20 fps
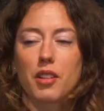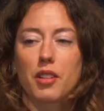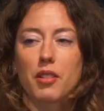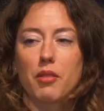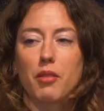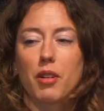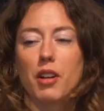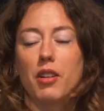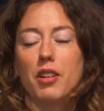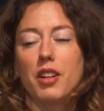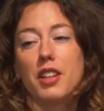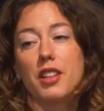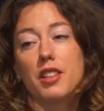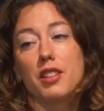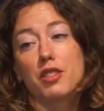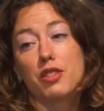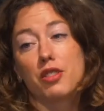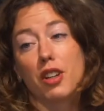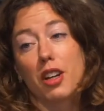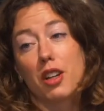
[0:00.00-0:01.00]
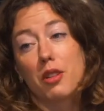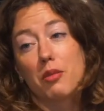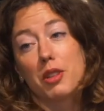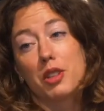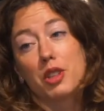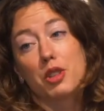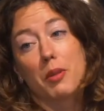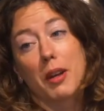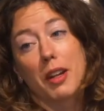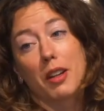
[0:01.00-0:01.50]
Well, it started with
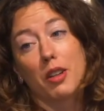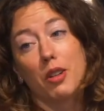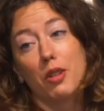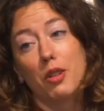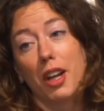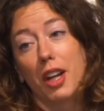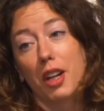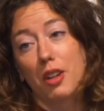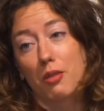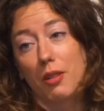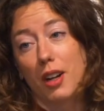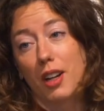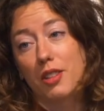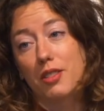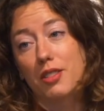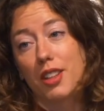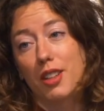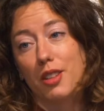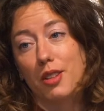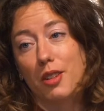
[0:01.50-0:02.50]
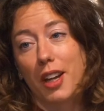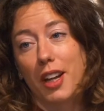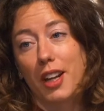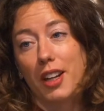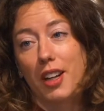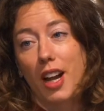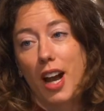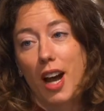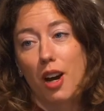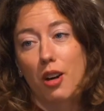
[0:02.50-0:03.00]
just like looking around and
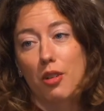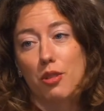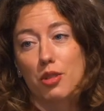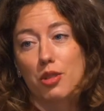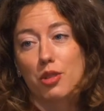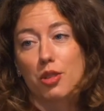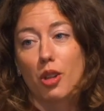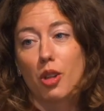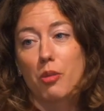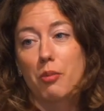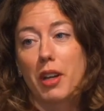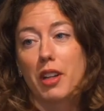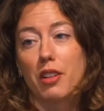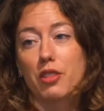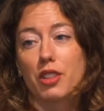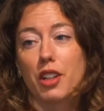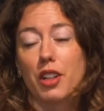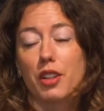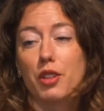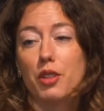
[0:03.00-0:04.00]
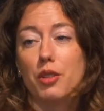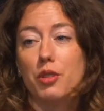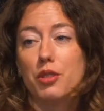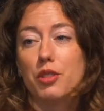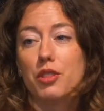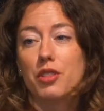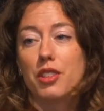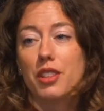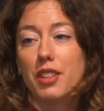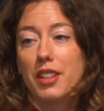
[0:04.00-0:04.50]
looking how solar panels are
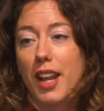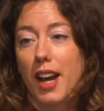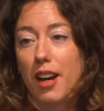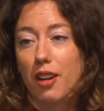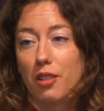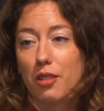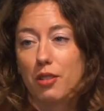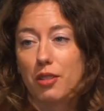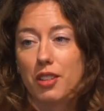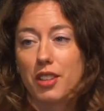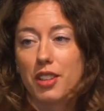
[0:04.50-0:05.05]
used now.